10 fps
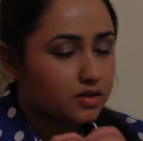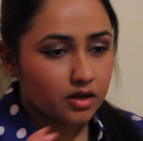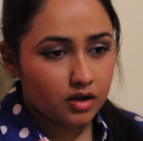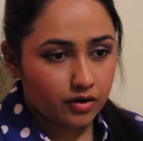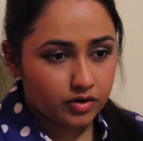
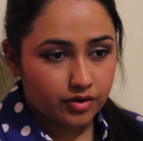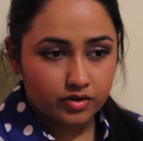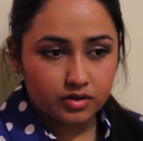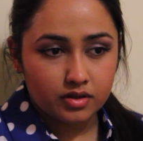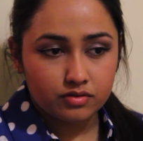I covered
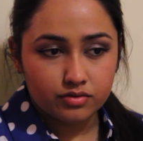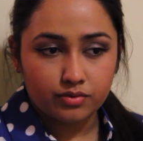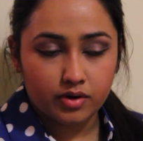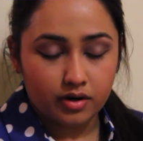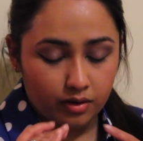everything, so
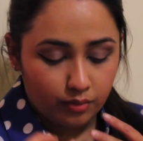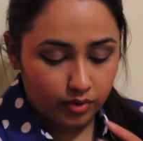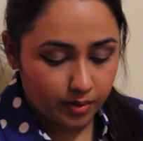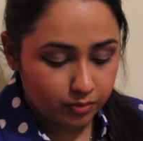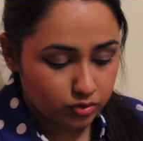what
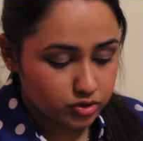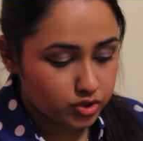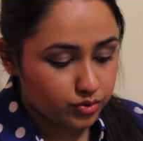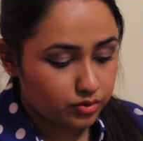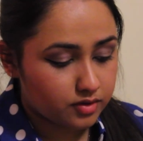I'm going to
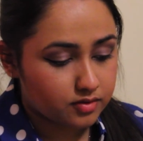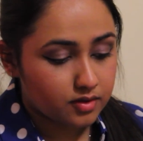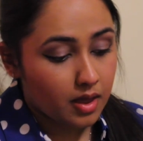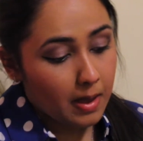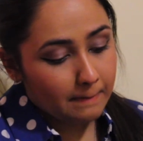do is
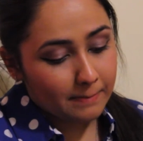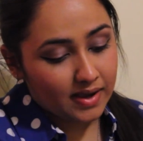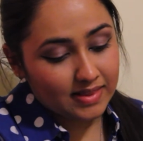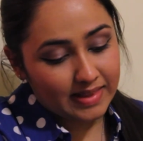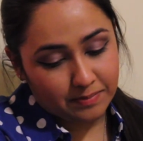
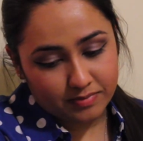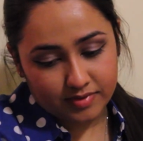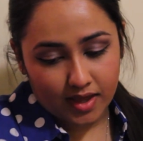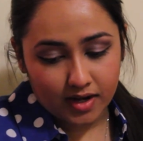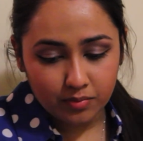my lips,
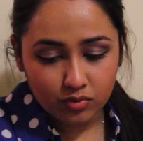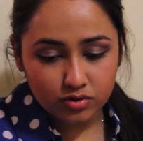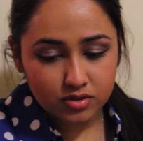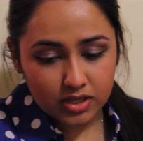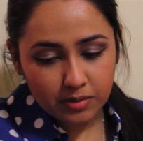and I'm
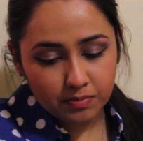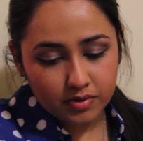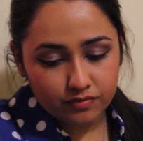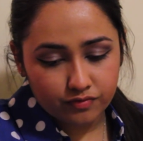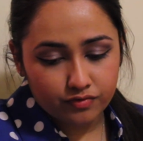going to keep
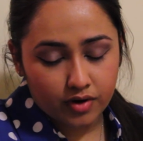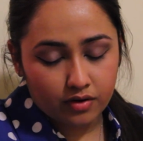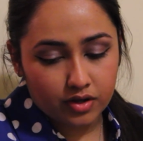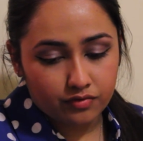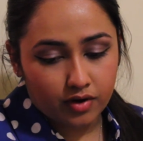it
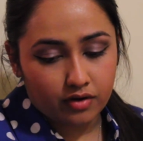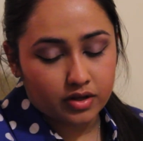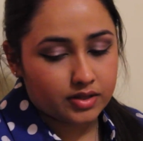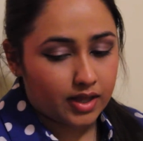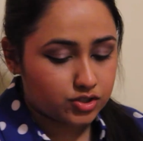very
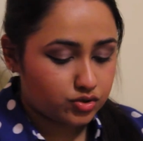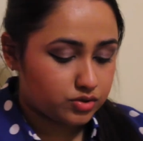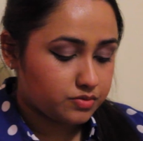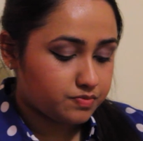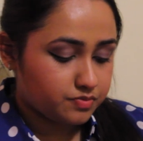natural.
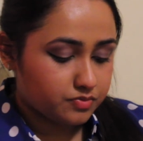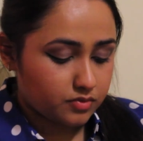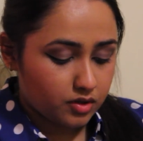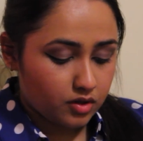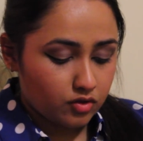
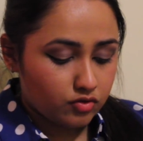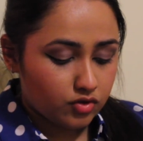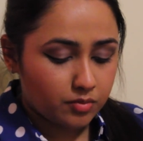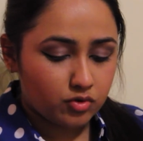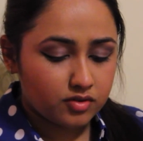
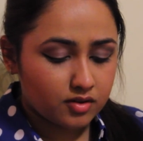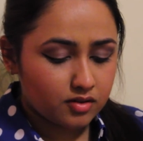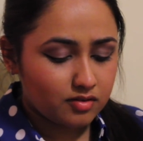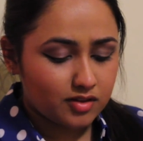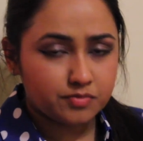So I'm using
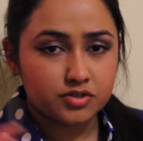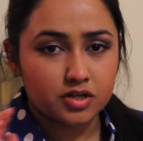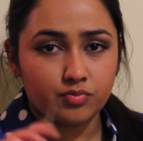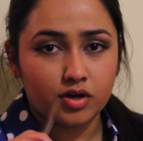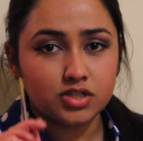this
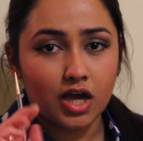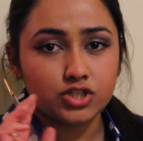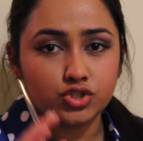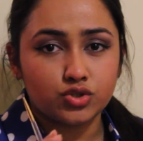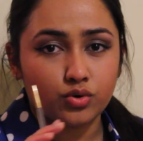lipstick brush.
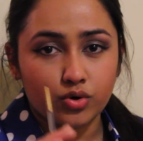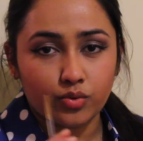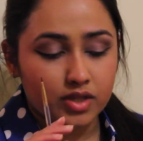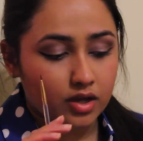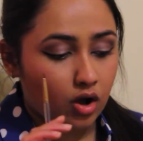I don't know
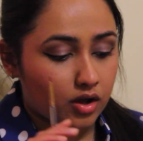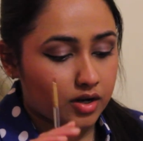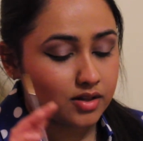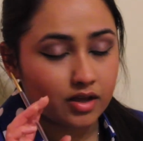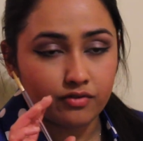when I got
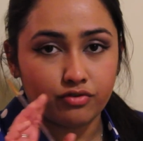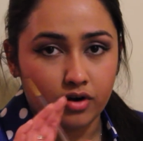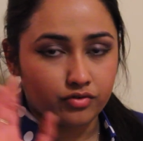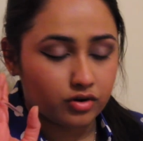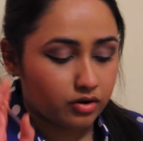it, like
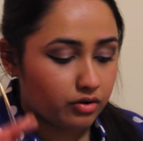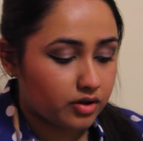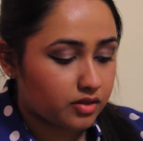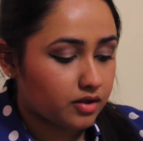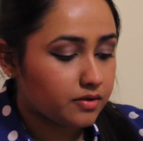forever ago I
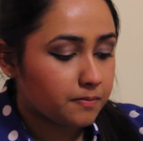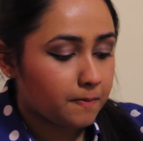think.